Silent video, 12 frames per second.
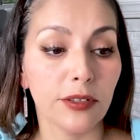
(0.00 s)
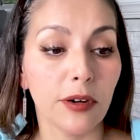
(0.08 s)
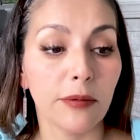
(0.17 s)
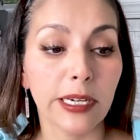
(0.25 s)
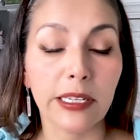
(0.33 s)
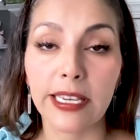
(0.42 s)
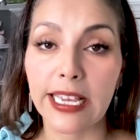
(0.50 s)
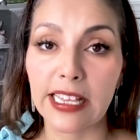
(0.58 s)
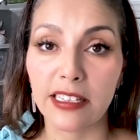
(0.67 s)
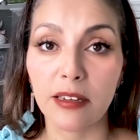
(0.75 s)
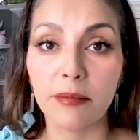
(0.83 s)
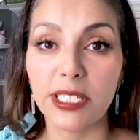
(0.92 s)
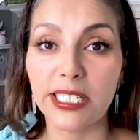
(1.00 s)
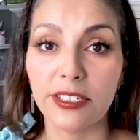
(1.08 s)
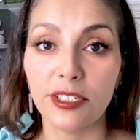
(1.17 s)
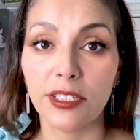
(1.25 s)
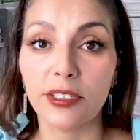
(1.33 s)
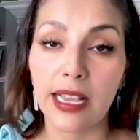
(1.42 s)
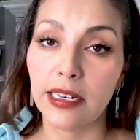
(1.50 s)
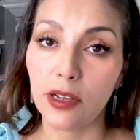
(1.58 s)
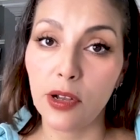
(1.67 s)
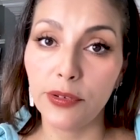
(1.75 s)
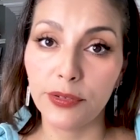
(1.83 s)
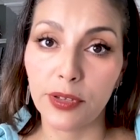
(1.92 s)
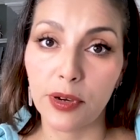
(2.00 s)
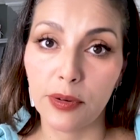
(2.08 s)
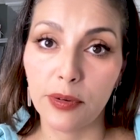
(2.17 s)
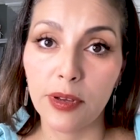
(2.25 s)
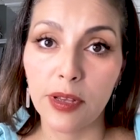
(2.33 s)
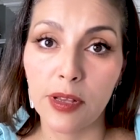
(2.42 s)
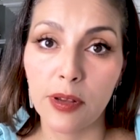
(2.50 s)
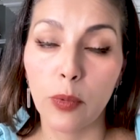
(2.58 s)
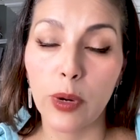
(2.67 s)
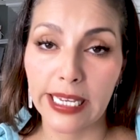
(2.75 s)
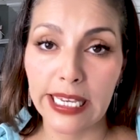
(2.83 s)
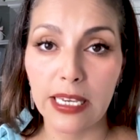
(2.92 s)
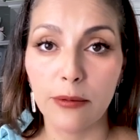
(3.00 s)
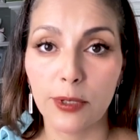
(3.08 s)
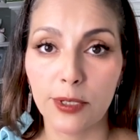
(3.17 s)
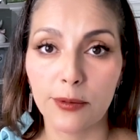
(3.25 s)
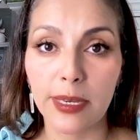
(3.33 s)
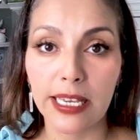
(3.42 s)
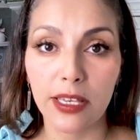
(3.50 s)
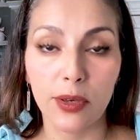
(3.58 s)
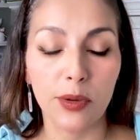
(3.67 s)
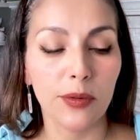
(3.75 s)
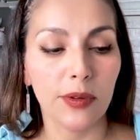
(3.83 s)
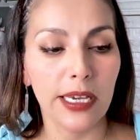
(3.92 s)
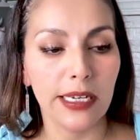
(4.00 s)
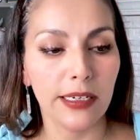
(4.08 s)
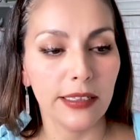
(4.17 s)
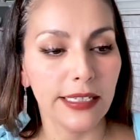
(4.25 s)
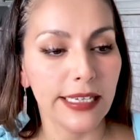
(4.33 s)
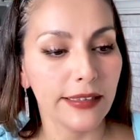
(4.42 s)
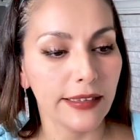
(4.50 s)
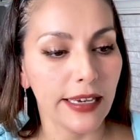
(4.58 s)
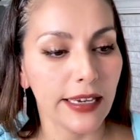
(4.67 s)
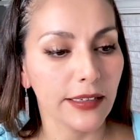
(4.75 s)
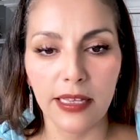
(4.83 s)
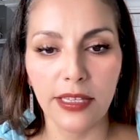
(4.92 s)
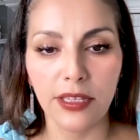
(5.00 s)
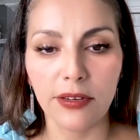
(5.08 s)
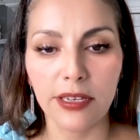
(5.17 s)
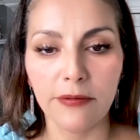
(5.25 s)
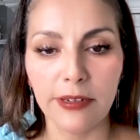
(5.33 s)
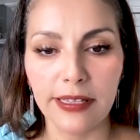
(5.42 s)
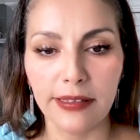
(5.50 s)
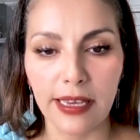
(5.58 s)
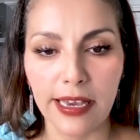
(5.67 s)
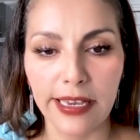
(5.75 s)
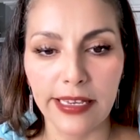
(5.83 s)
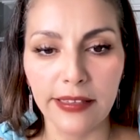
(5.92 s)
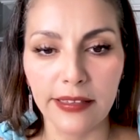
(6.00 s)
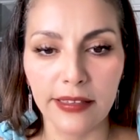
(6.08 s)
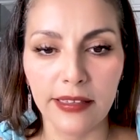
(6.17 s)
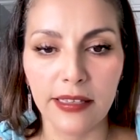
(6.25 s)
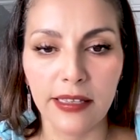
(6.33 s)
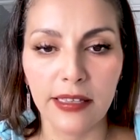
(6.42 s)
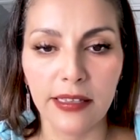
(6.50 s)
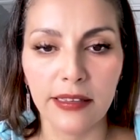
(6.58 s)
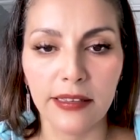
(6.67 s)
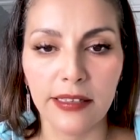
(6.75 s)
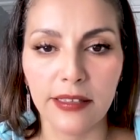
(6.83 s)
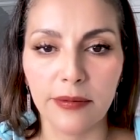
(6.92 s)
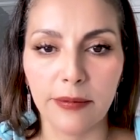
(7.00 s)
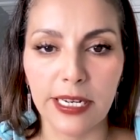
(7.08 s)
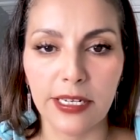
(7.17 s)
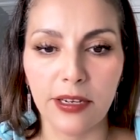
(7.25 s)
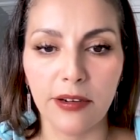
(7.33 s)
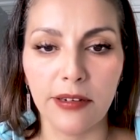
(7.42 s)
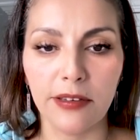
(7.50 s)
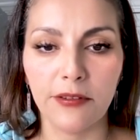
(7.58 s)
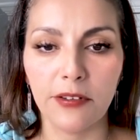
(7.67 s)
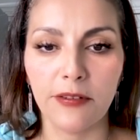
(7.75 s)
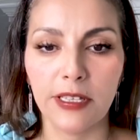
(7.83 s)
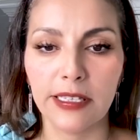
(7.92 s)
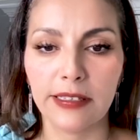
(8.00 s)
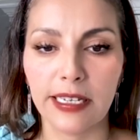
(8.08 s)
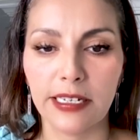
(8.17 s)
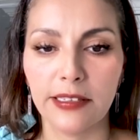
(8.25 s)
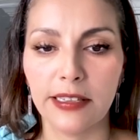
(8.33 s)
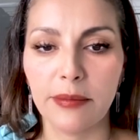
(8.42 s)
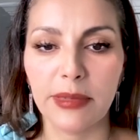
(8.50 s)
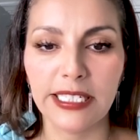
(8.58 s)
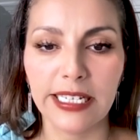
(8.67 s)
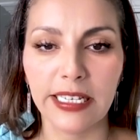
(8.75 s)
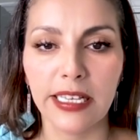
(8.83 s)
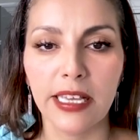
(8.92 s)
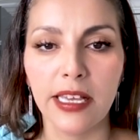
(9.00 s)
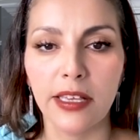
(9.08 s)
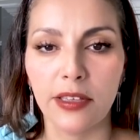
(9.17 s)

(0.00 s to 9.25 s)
So we're looking at the competition and also what keywords we can use in our listing. And you can resize this window if you feel it's kind of limiting.